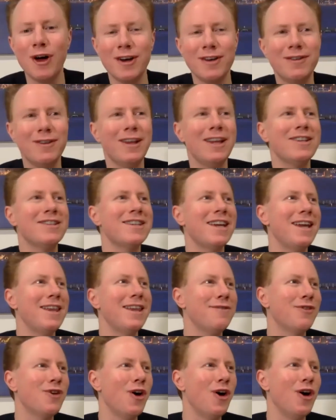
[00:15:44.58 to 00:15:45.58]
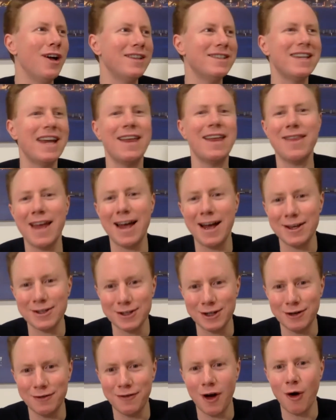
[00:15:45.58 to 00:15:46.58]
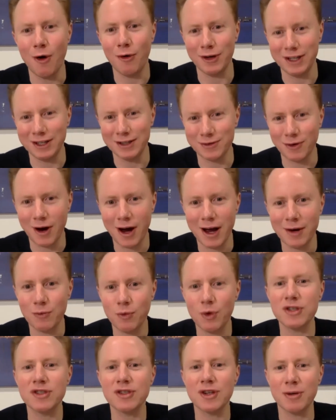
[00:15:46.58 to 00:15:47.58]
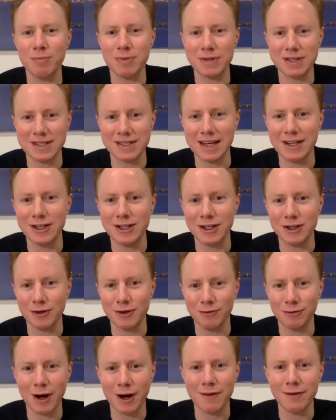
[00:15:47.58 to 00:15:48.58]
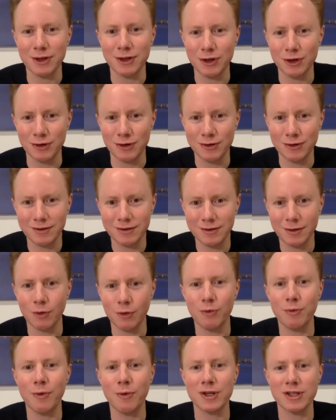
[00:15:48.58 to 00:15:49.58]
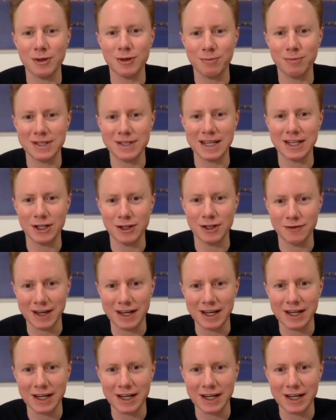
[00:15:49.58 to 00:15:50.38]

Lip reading: let's say they've got 10,000 of holdings, right? What sort of percentage of revenue or what sort of percentage of income?